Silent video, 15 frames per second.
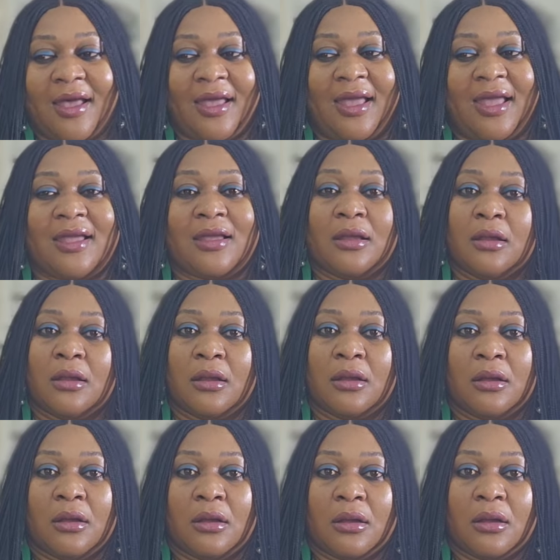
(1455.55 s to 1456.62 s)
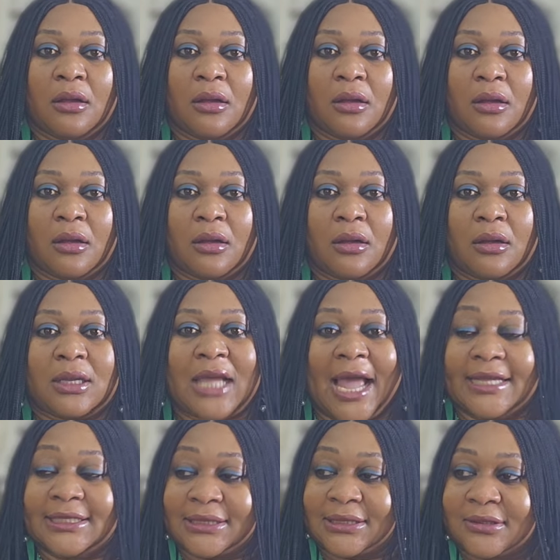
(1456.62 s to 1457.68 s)
hey,
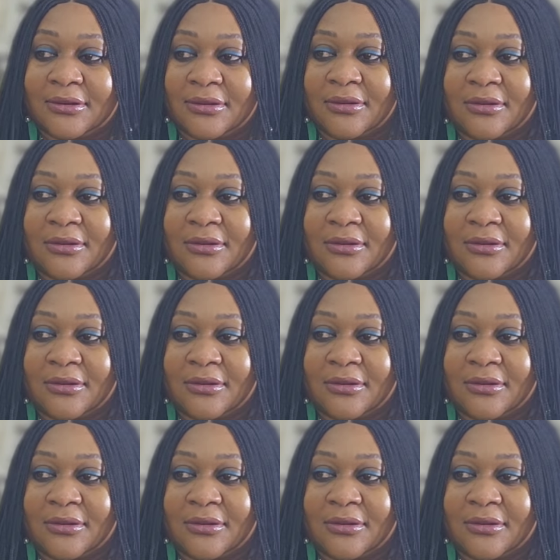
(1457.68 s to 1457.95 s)
guys,